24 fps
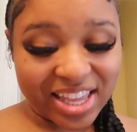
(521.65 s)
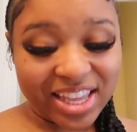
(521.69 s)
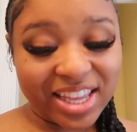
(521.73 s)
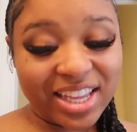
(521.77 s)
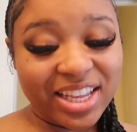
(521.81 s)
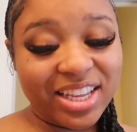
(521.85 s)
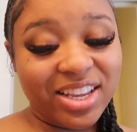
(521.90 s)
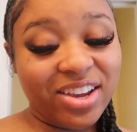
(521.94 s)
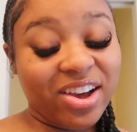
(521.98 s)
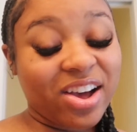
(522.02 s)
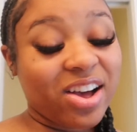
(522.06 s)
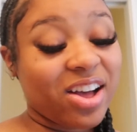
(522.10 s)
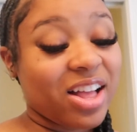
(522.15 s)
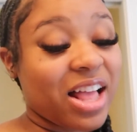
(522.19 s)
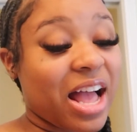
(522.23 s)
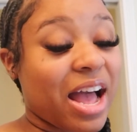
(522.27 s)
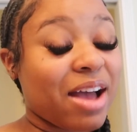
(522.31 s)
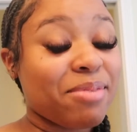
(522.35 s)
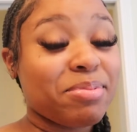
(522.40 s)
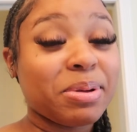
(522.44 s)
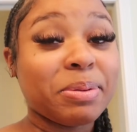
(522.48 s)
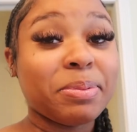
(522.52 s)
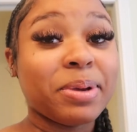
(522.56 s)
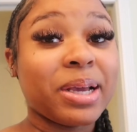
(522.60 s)
Y'all,
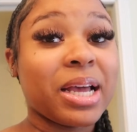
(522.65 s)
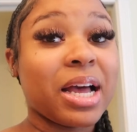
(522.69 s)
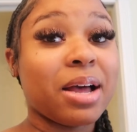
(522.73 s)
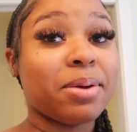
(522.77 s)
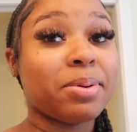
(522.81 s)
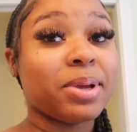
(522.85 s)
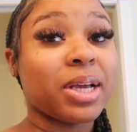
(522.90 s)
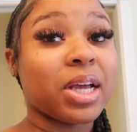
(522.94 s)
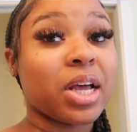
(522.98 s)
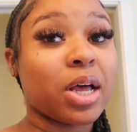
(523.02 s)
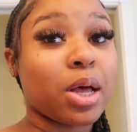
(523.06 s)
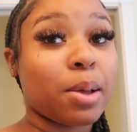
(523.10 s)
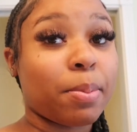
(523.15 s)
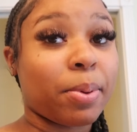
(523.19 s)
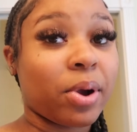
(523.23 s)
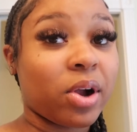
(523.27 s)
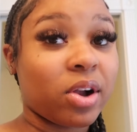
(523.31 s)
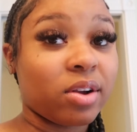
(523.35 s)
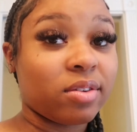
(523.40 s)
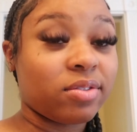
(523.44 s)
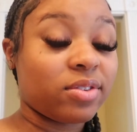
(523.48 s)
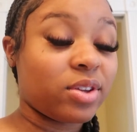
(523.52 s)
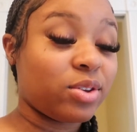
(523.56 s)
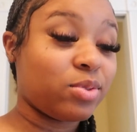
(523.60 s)
I've been becoming a
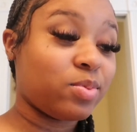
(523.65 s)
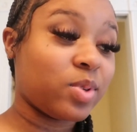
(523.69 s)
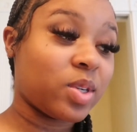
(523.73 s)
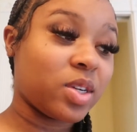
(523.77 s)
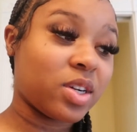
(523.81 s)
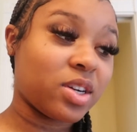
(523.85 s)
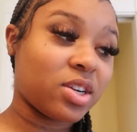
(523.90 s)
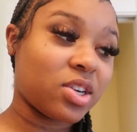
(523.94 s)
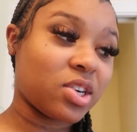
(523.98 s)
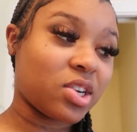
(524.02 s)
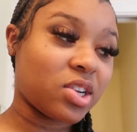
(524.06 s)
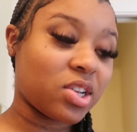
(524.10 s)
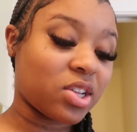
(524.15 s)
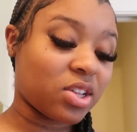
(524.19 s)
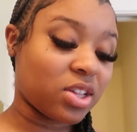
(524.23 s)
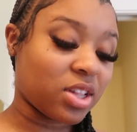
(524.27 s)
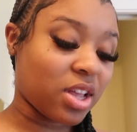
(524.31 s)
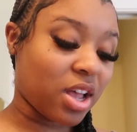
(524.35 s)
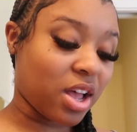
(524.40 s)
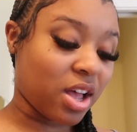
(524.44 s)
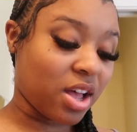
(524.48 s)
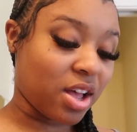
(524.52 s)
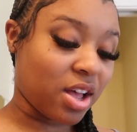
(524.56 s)
perfume girl.